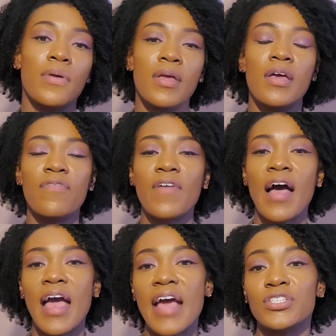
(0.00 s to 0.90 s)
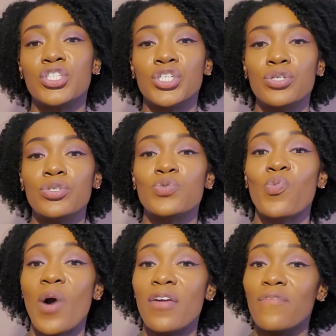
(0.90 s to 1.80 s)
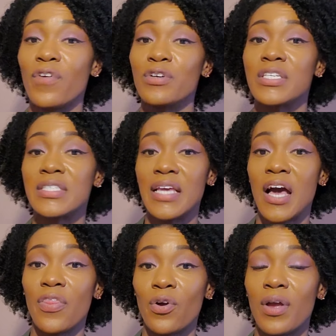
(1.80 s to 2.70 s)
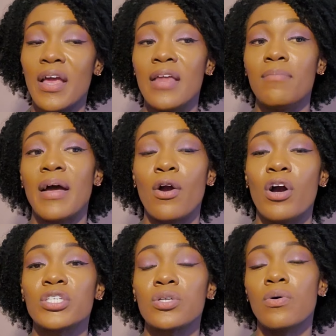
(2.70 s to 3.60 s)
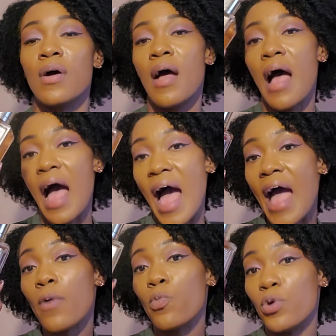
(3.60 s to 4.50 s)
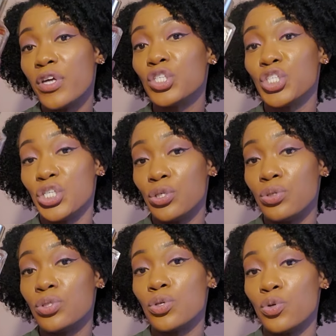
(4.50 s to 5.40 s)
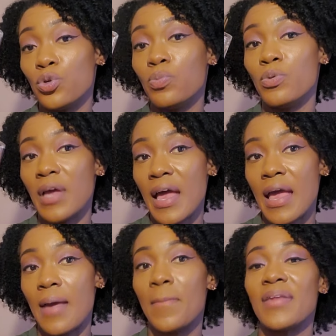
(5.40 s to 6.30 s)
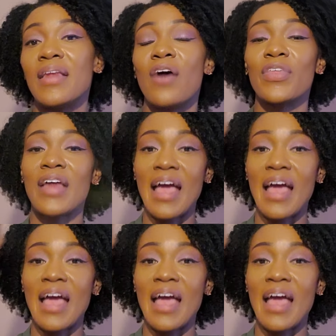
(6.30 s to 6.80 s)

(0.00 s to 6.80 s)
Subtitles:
If I had to choose one versus the other in my arsenal, I would choose Oud Bouquet. But now that I